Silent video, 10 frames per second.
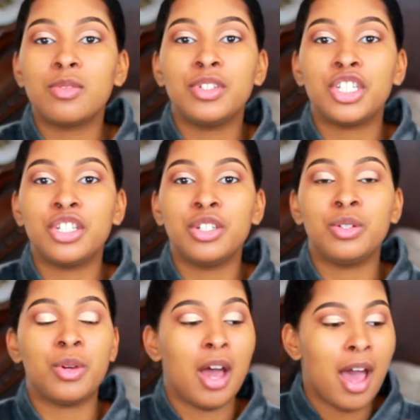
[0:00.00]
with
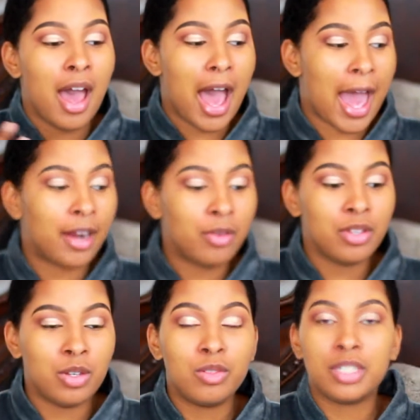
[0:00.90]
you. I don't
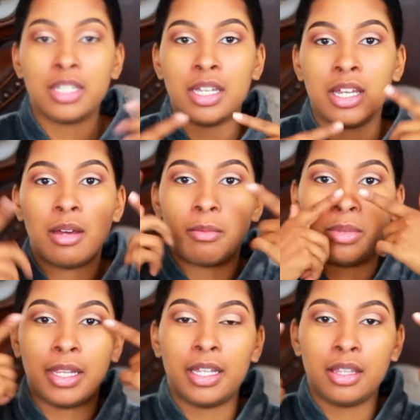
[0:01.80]
usually
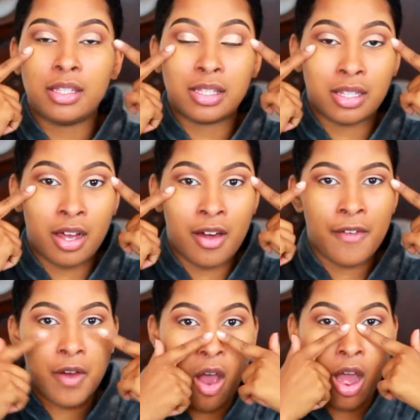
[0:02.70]
blend stuff
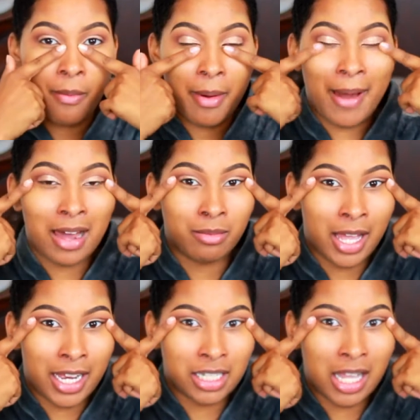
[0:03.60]
on my bottom
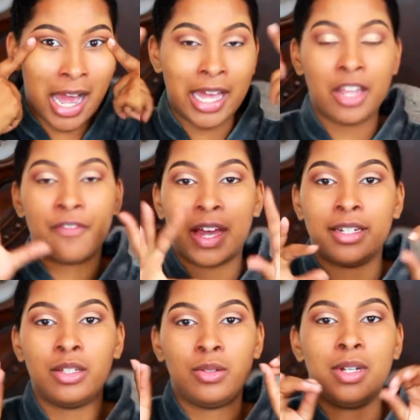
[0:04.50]
lash line. If I
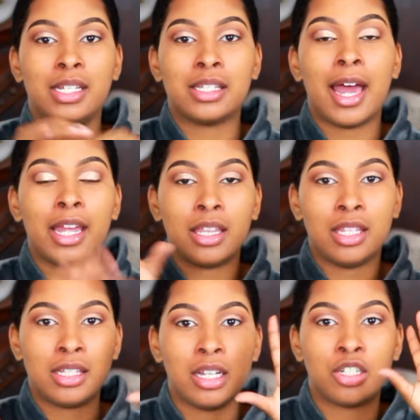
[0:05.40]
do, it's like
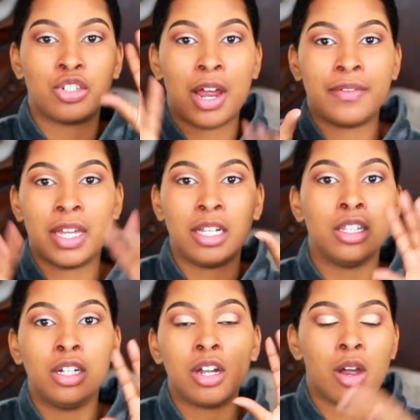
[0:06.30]
this extravagant
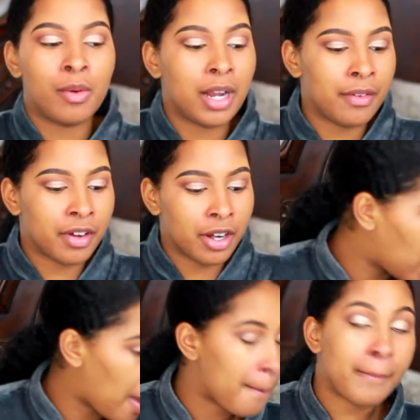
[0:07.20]
look or whatever.
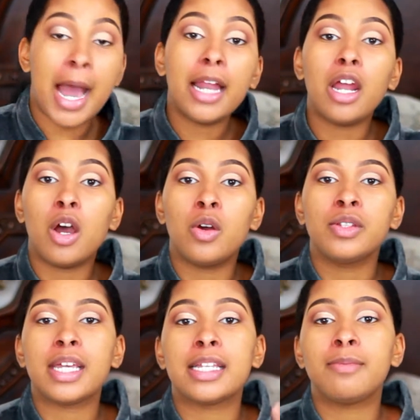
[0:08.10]
My
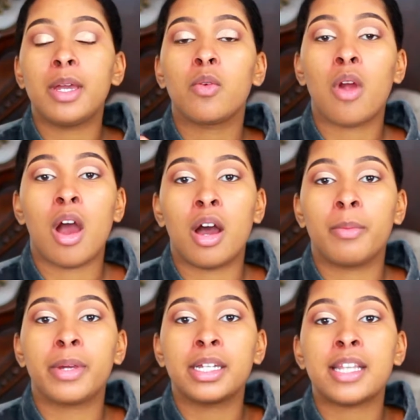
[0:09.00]
nose has been raw
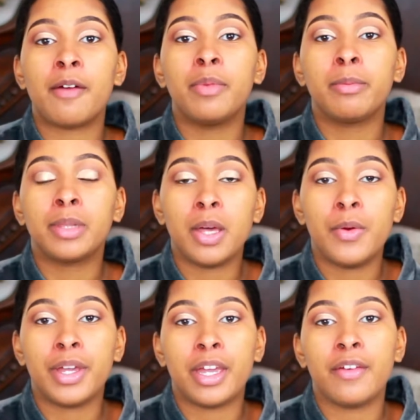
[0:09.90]
because I've been
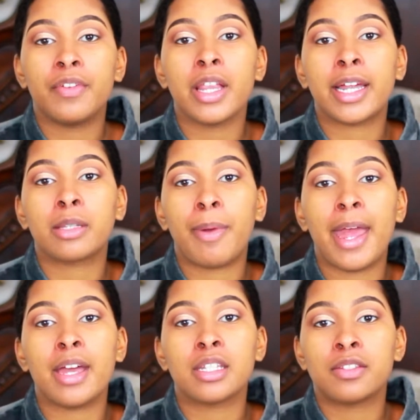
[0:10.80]
blowing it for like the
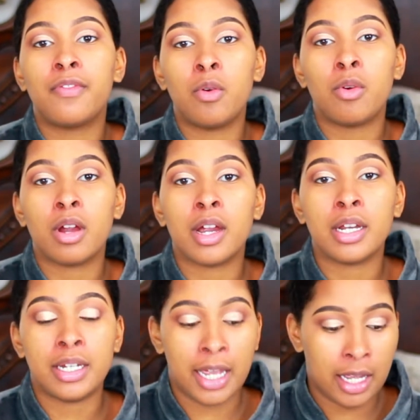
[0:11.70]
past 4
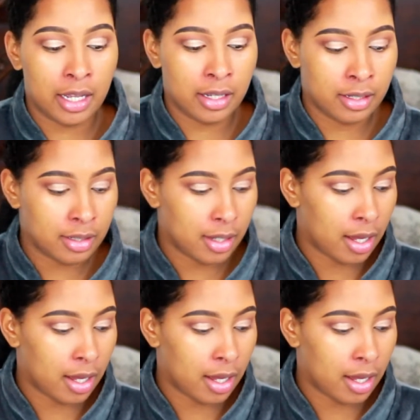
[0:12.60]
days